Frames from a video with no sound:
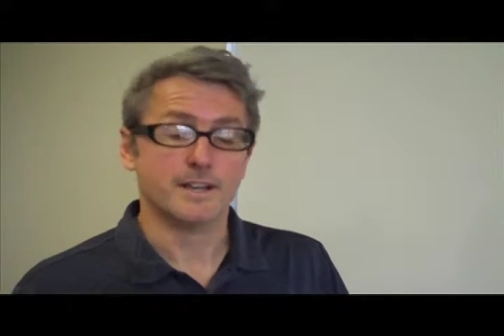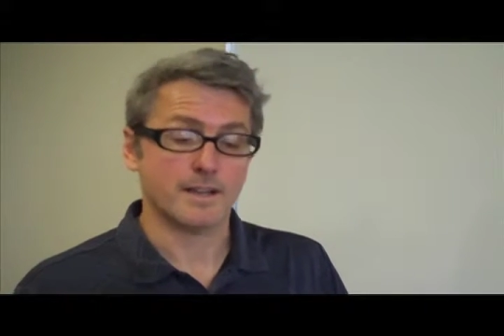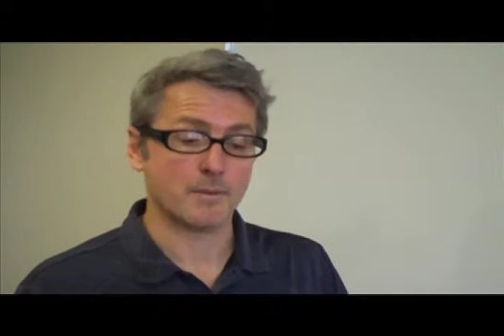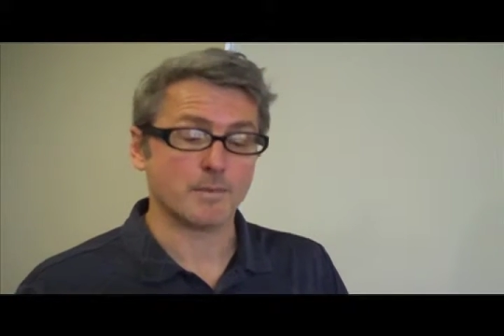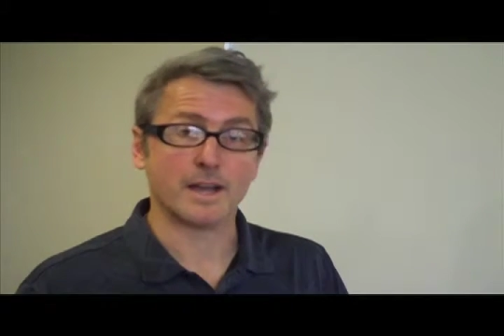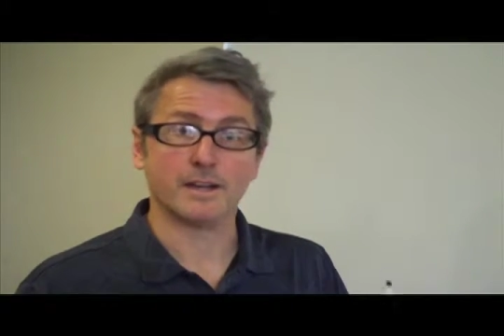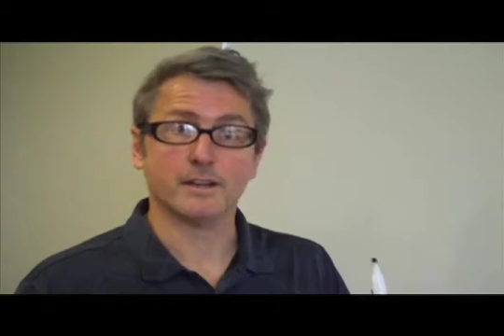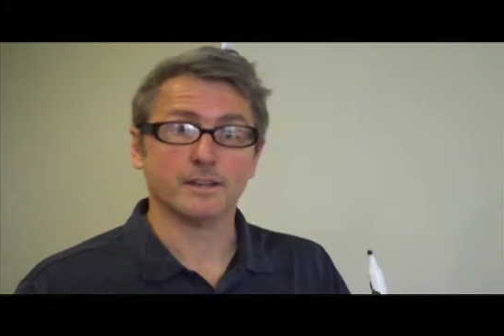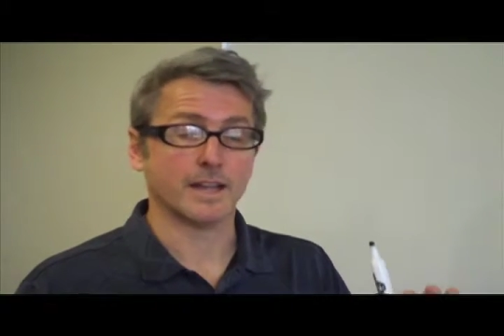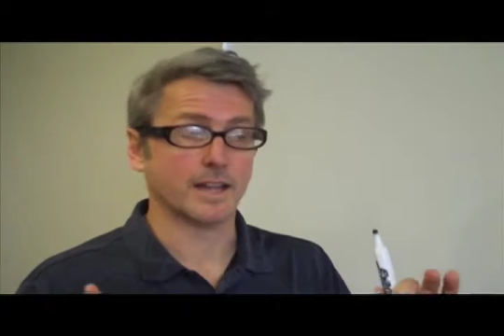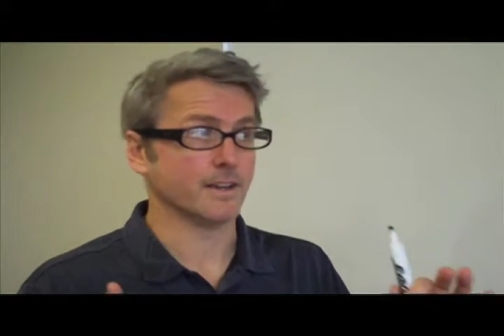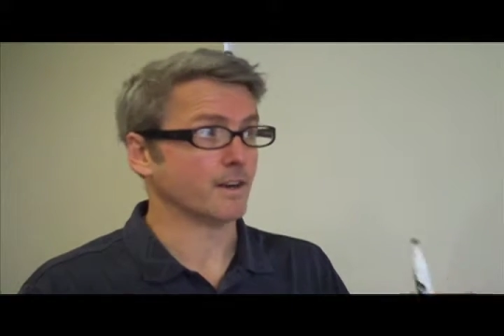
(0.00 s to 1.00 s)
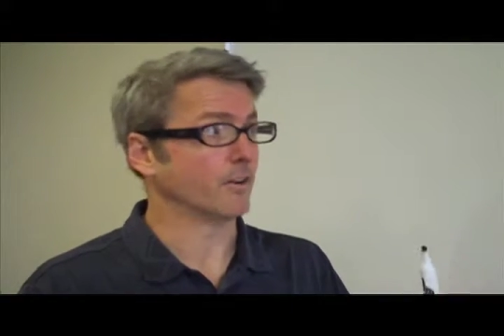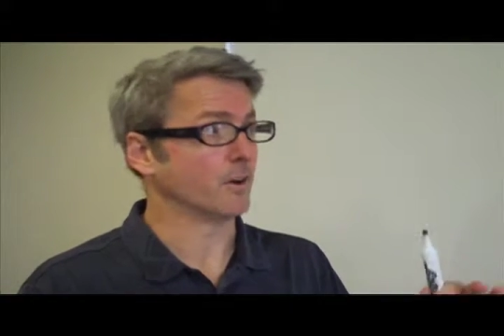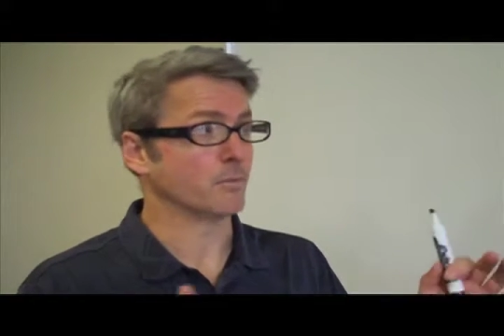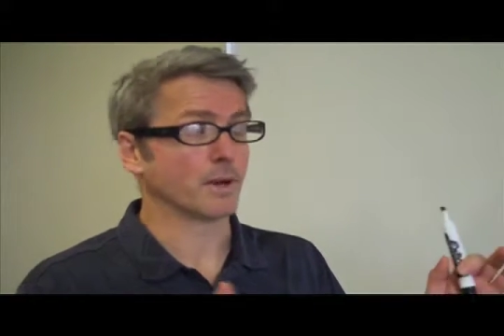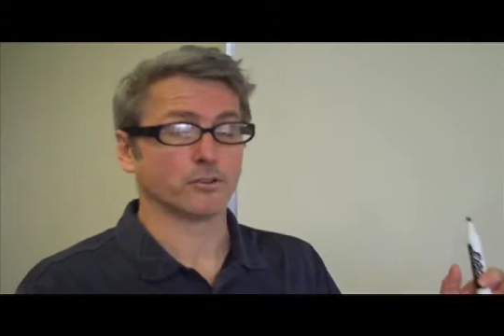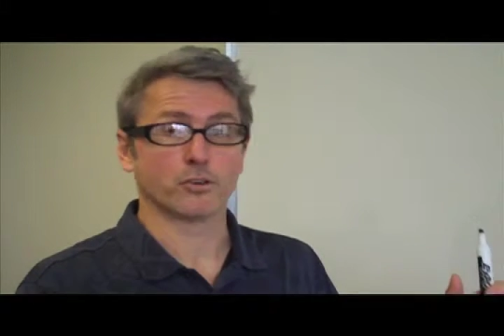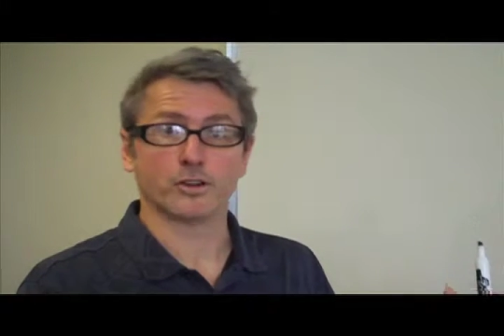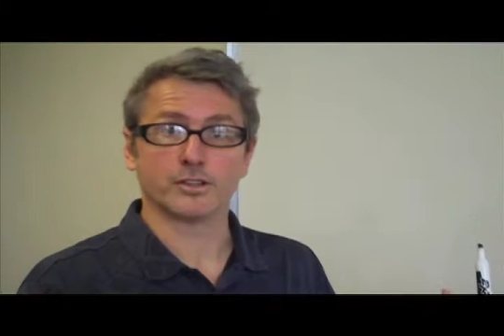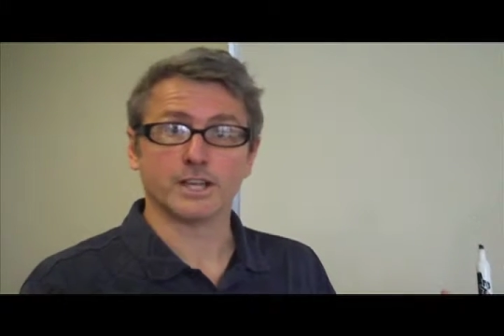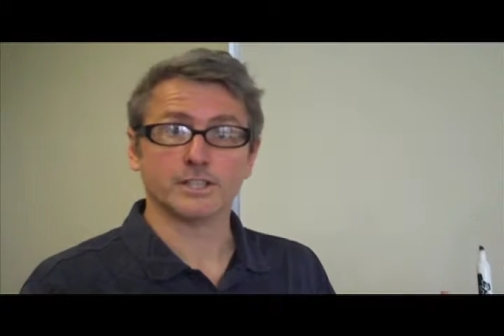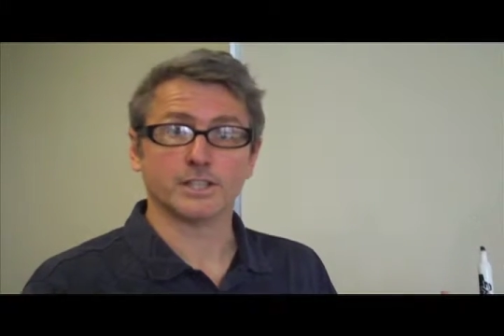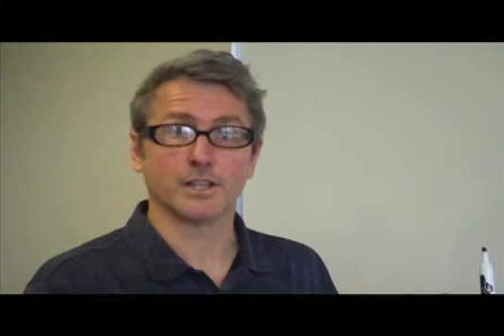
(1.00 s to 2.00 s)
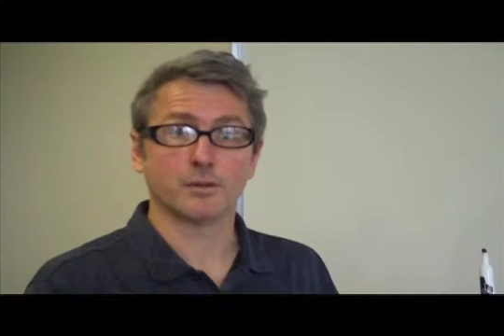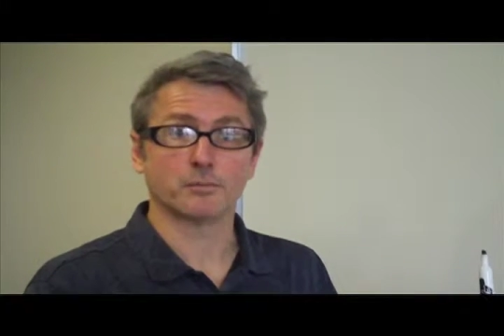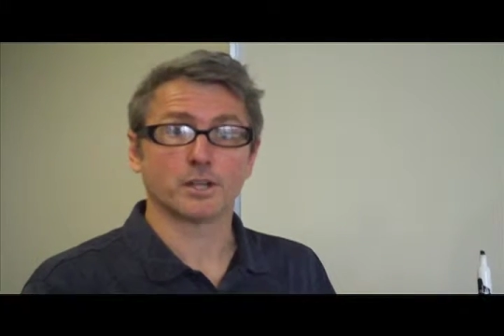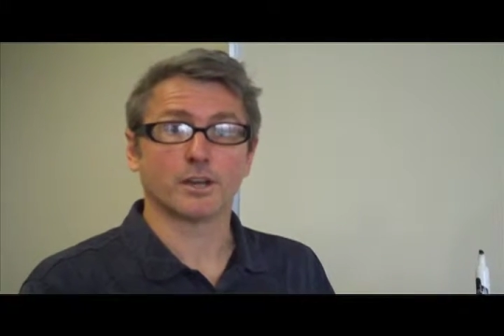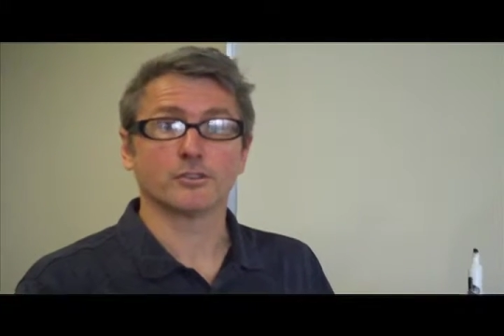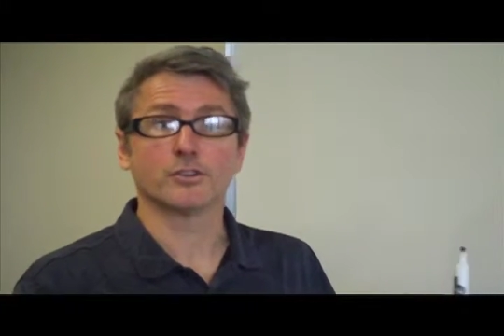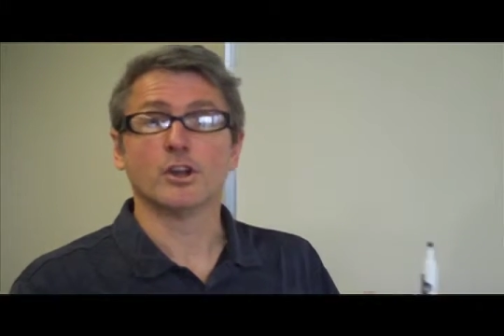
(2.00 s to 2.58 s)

That narrator might draw attention to themselves,